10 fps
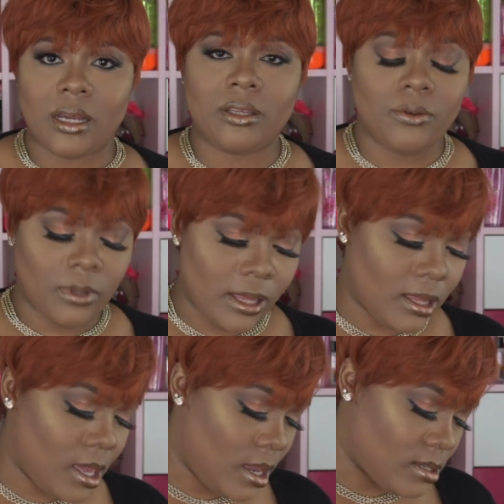I do
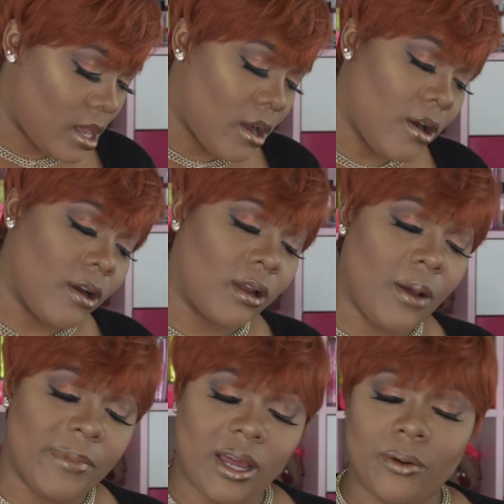like the hairs that are
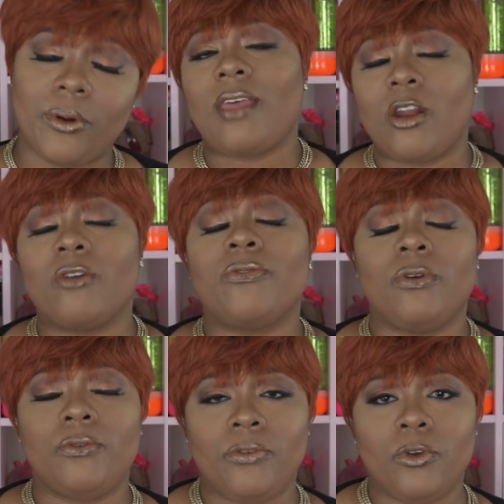coming out that are
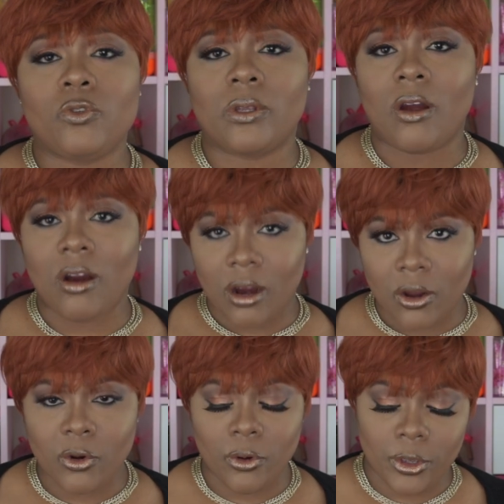infused with
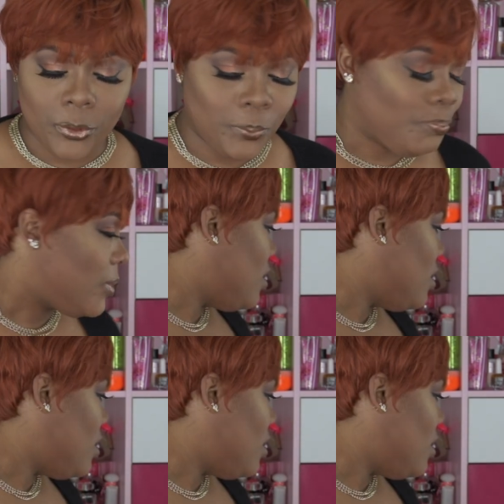argan oil.